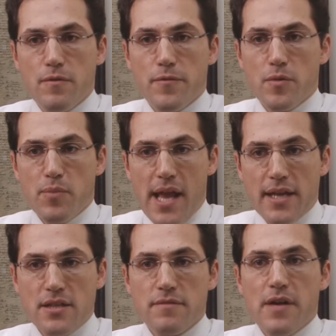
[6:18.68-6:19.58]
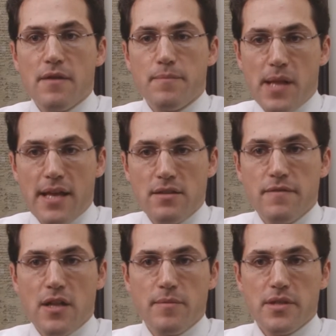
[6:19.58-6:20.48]
for planned
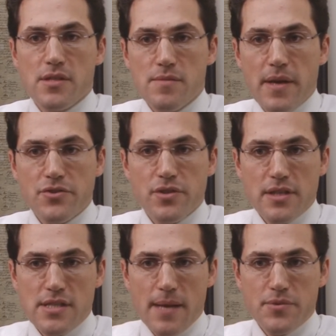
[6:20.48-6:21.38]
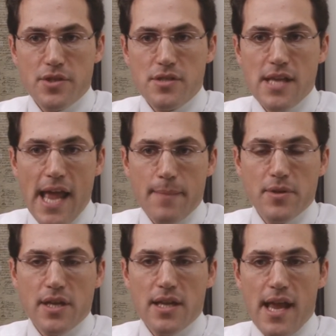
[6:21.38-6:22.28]
developments and special exceptions, the
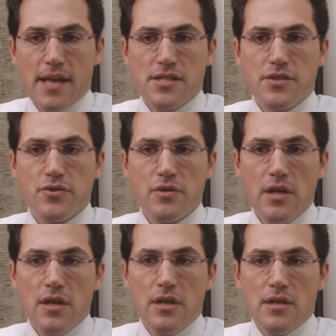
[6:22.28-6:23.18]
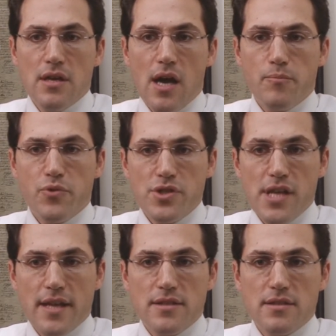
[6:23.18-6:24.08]
applicant has to
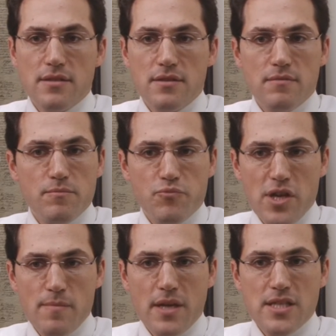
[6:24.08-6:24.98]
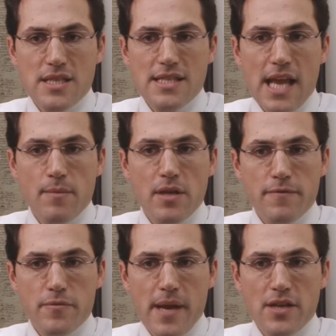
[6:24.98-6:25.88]
present pretty much the same
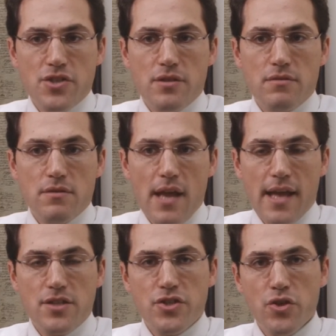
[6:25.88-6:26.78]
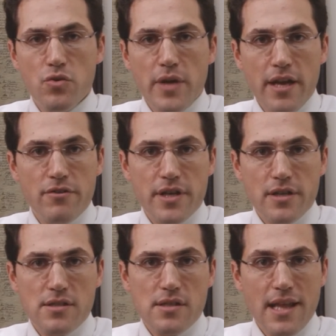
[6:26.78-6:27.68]
information at 2
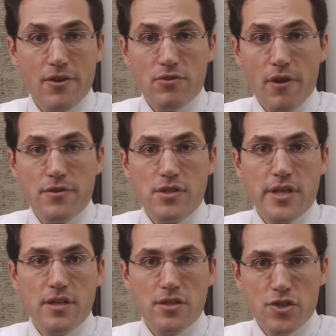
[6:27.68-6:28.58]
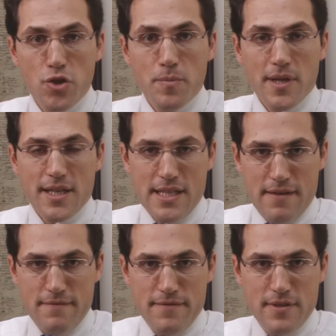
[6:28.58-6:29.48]
hearings that are largely duplicative.